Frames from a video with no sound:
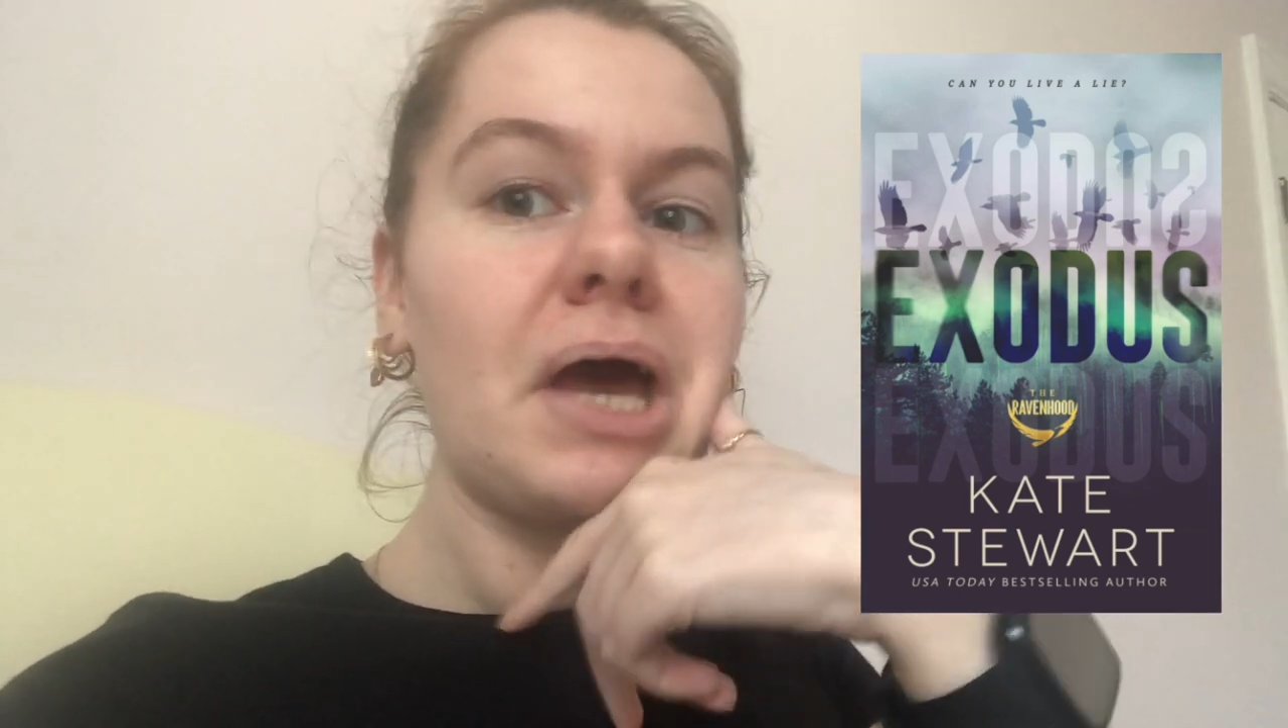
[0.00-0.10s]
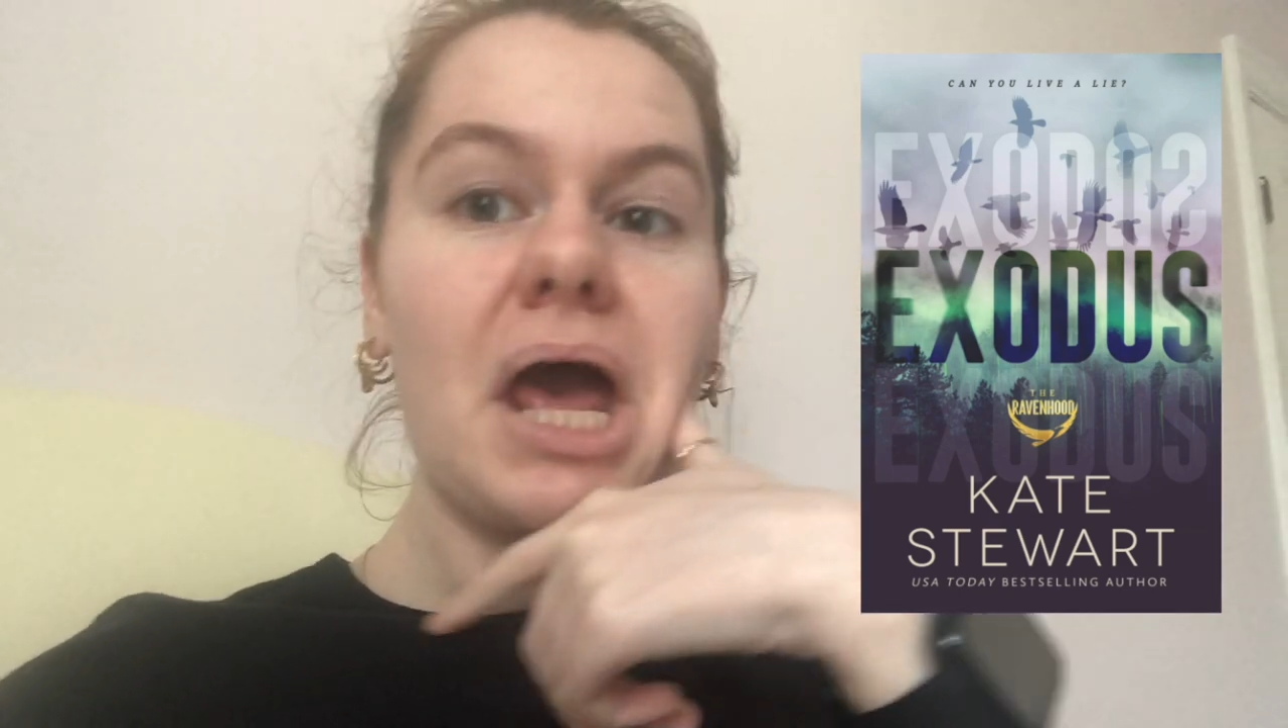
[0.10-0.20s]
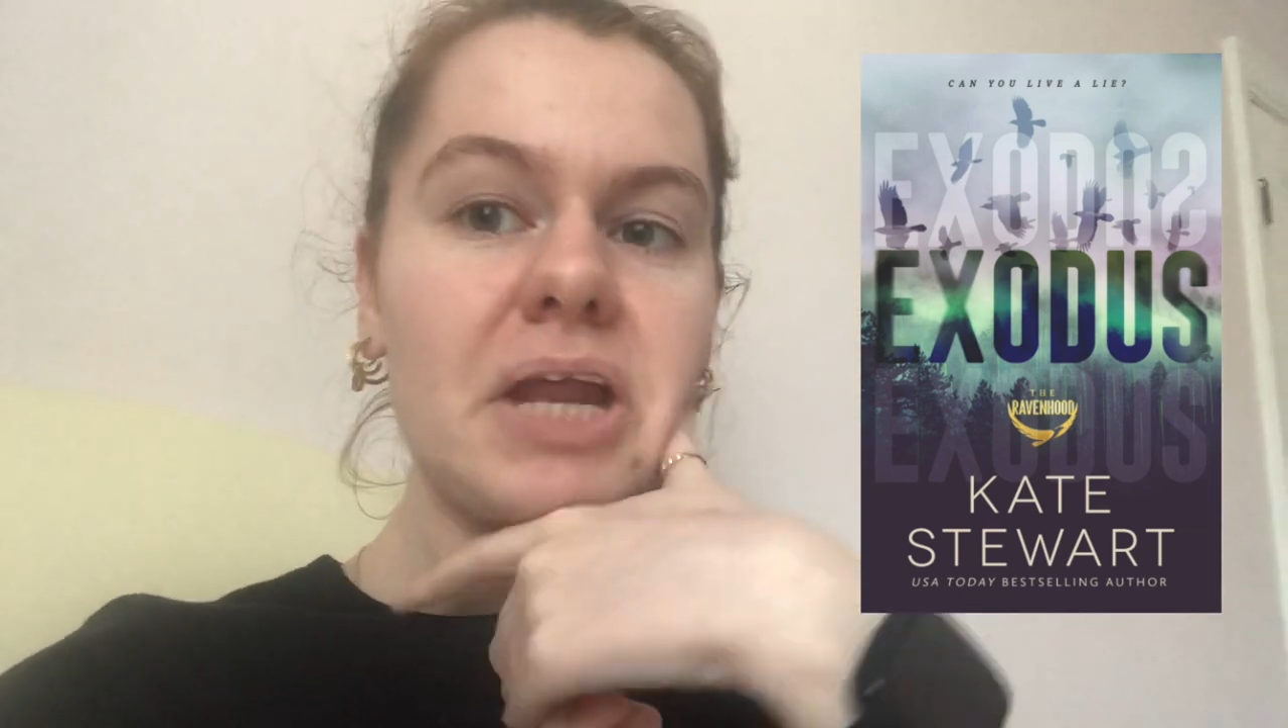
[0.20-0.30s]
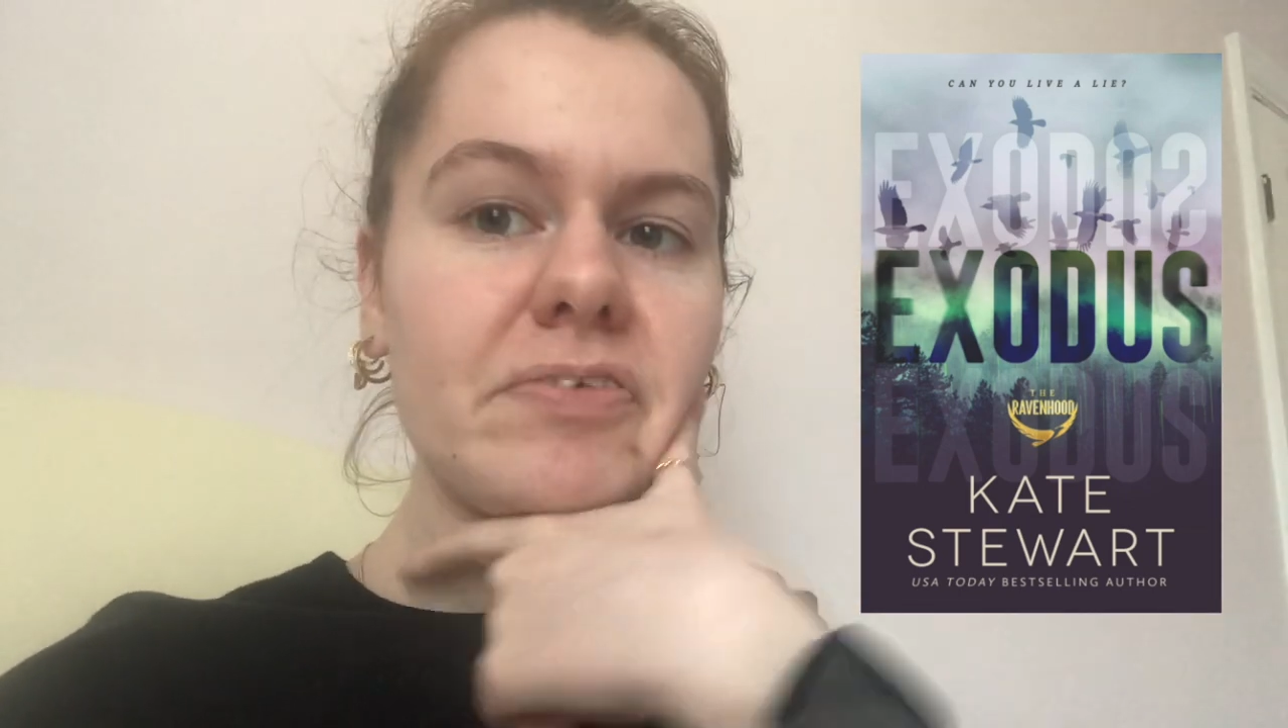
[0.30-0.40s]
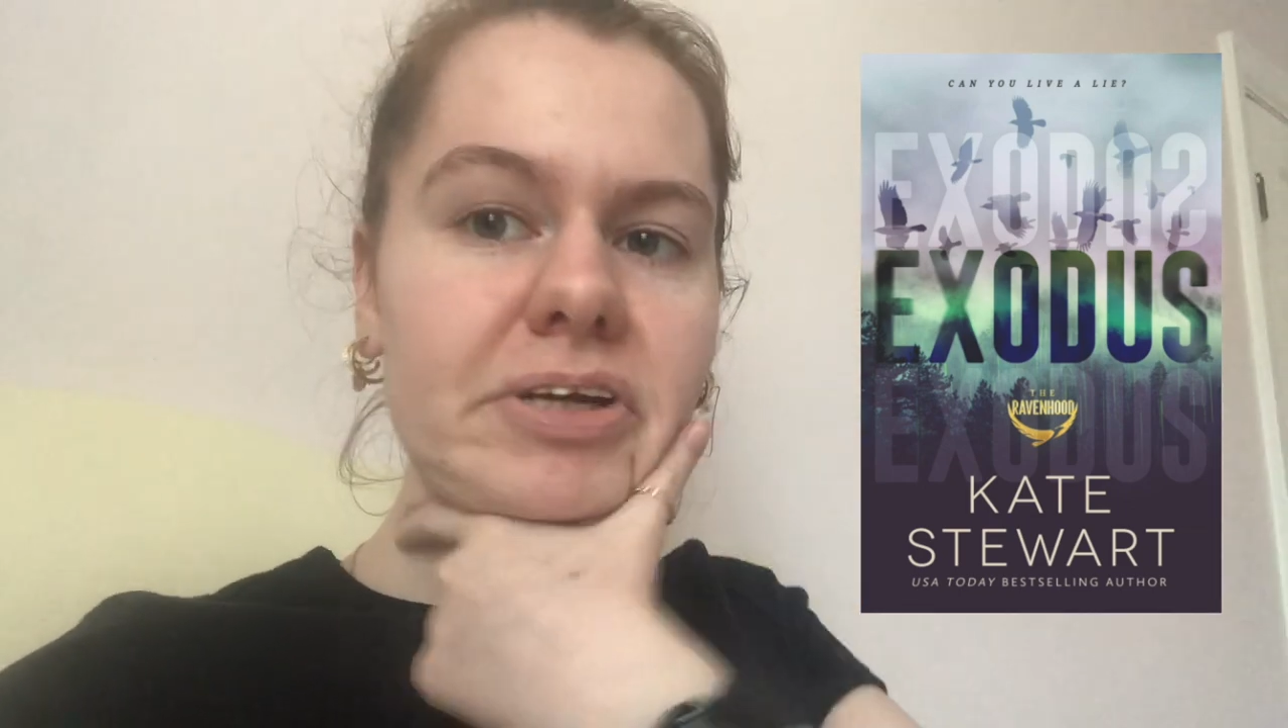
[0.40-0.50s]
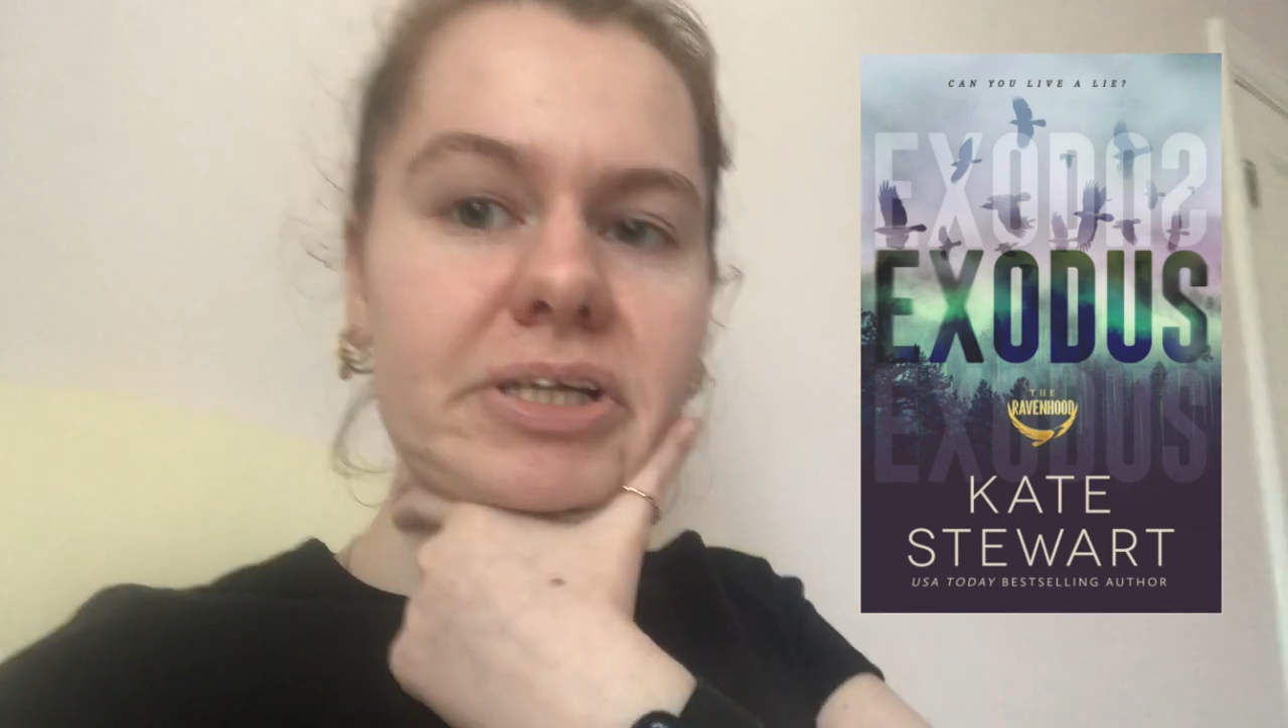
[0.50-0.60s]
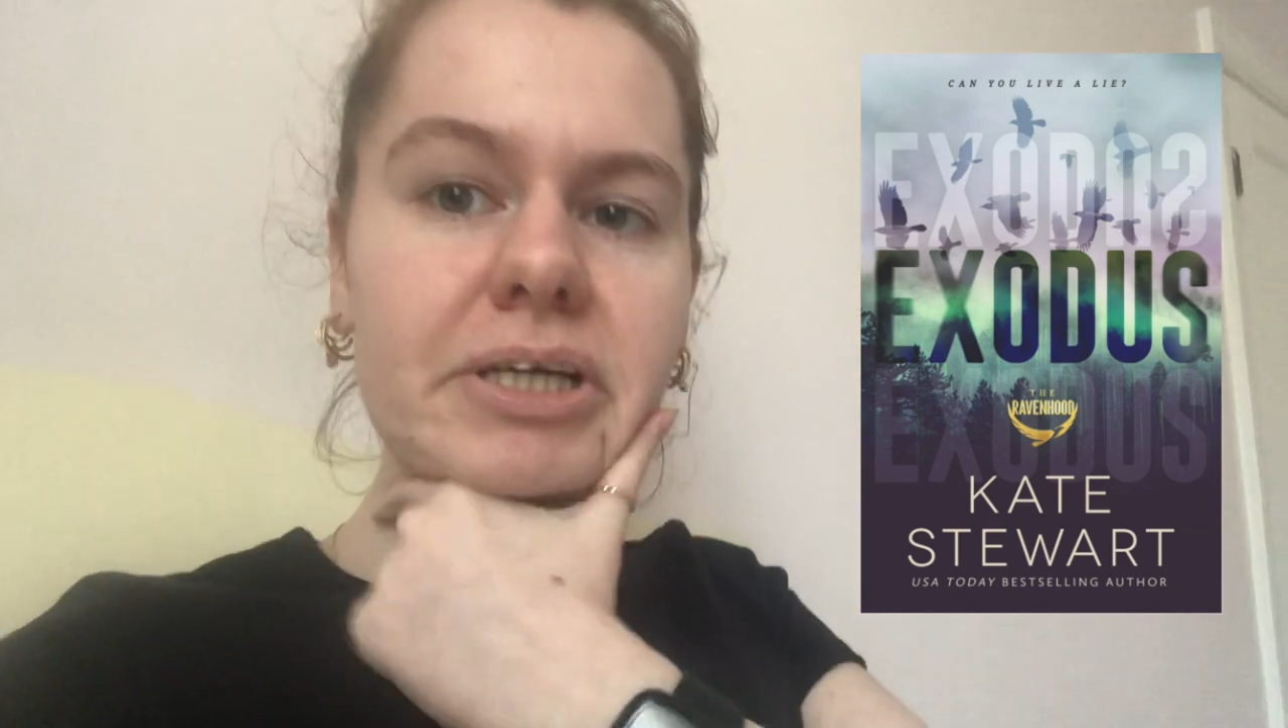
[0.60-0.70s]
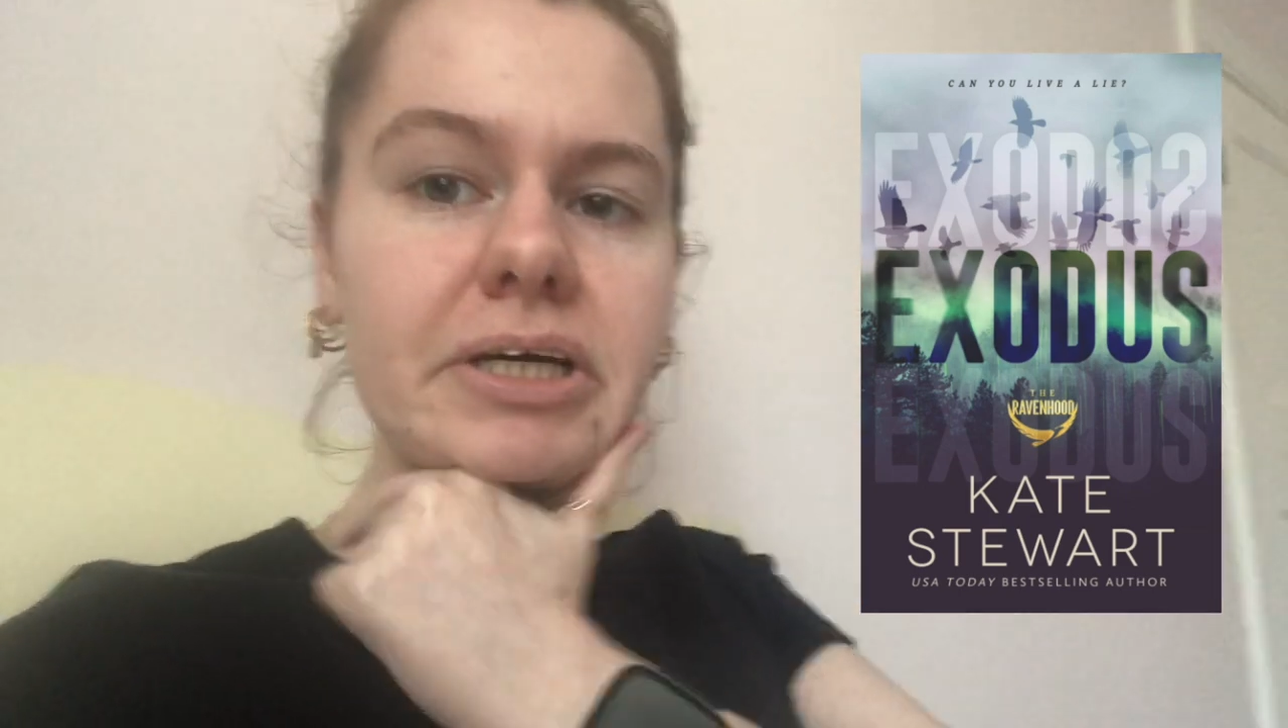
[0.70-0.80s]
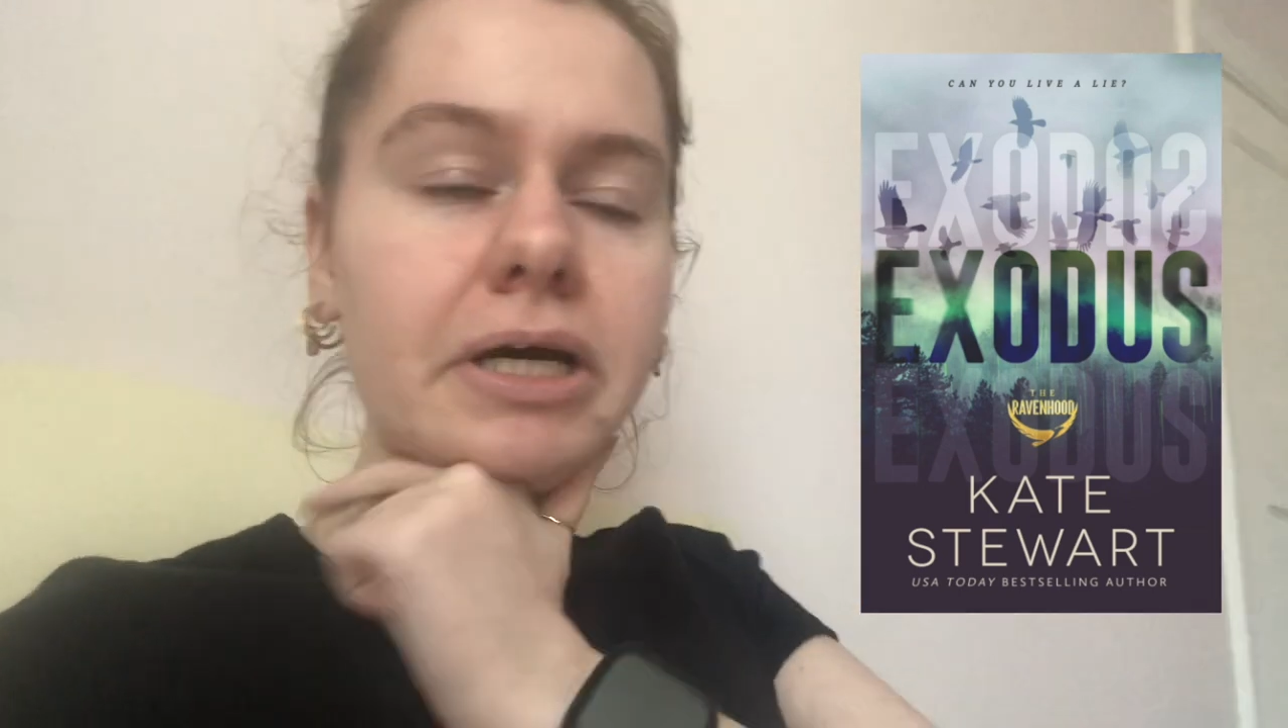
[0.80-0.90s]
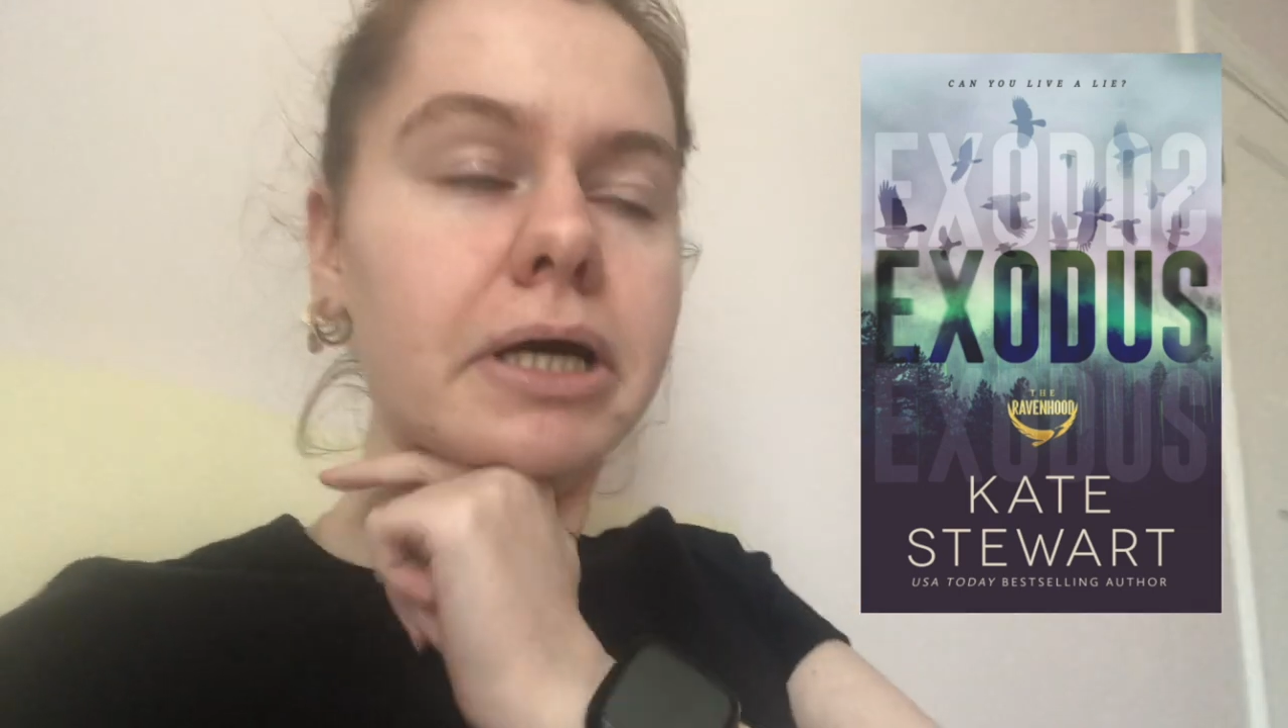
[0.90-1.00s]
any
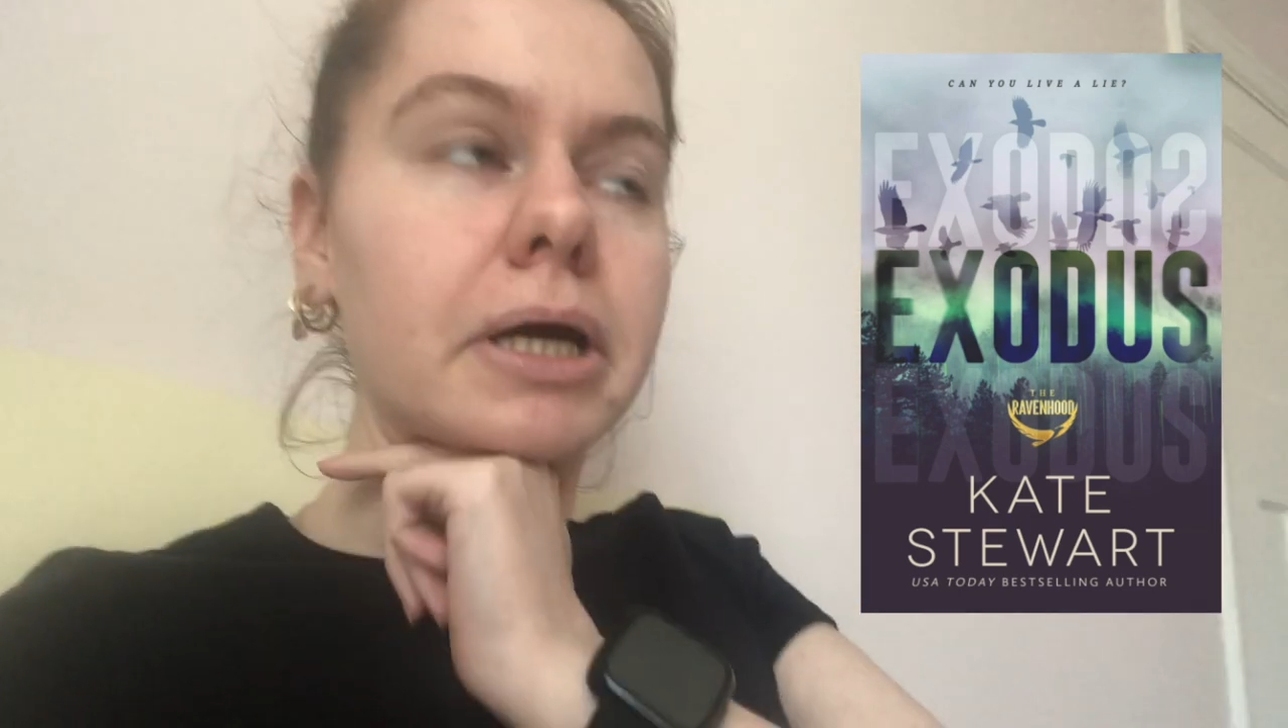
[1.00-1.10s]
reading